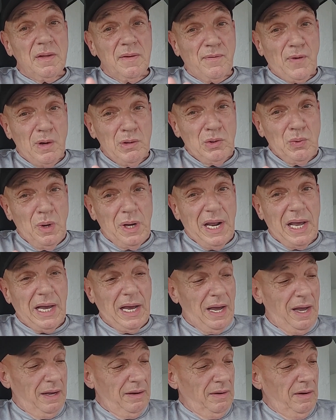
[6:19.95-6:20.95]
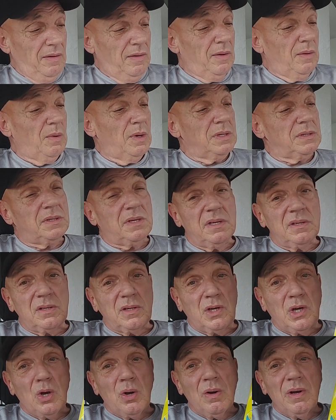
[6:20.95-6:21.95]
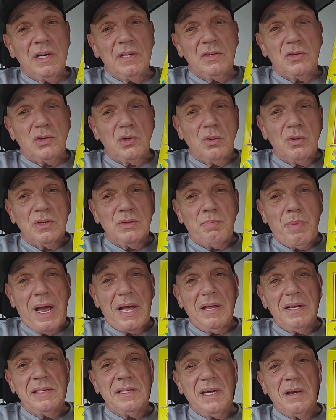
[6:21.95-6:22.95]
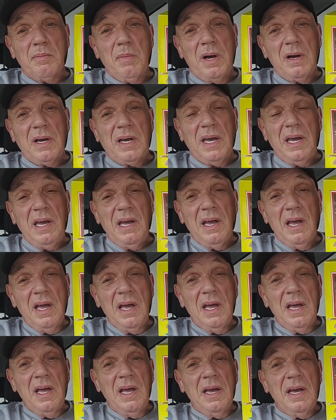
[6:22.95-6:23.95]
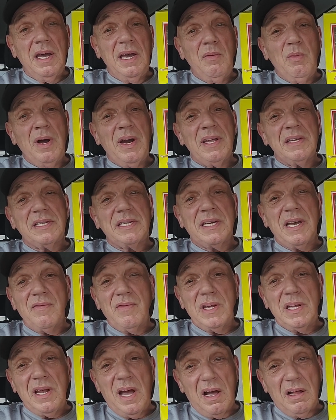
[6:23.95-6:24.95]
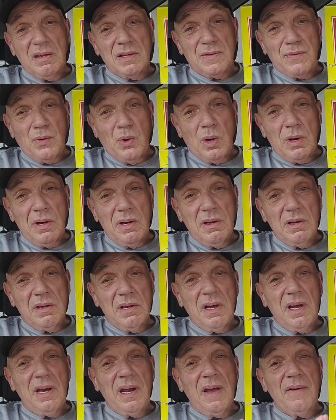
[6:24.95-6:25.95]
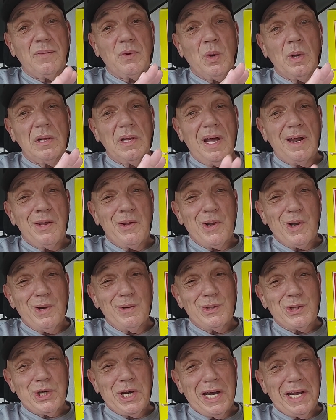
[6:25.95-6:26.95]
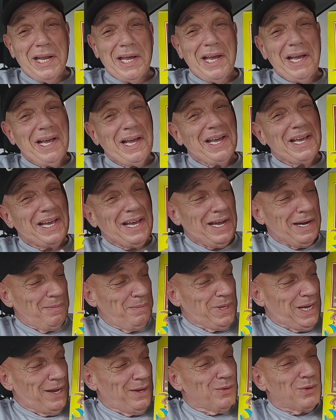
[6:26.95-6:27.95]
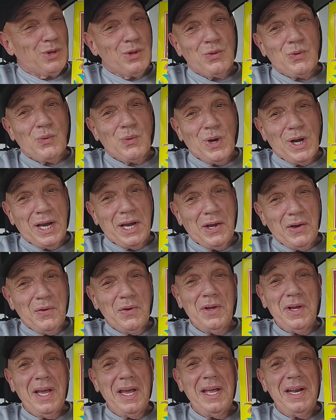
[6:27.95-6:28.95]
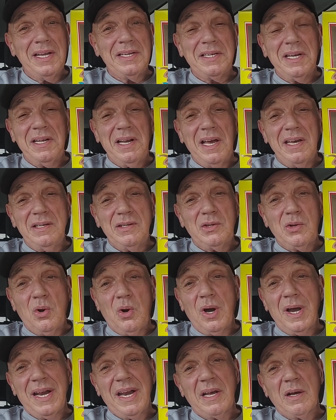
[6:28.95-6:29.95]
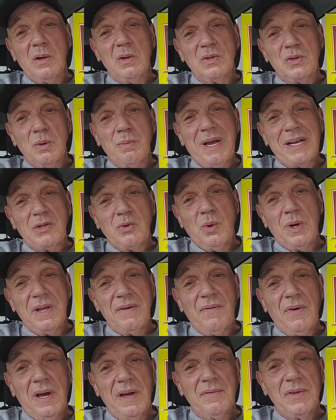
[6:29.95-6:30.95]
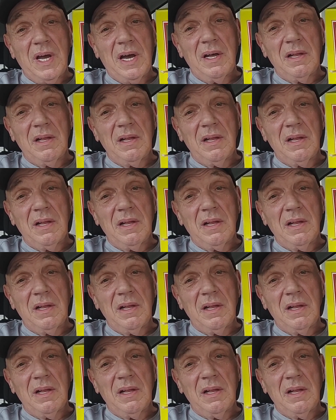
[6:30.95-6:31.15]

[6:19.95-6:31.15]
First one I got was this Curious George balancing monkey. He wanted $7 for it, and after a lot of negotiating, I got him down to $3. And it's a nice toy, and it goes for about $25.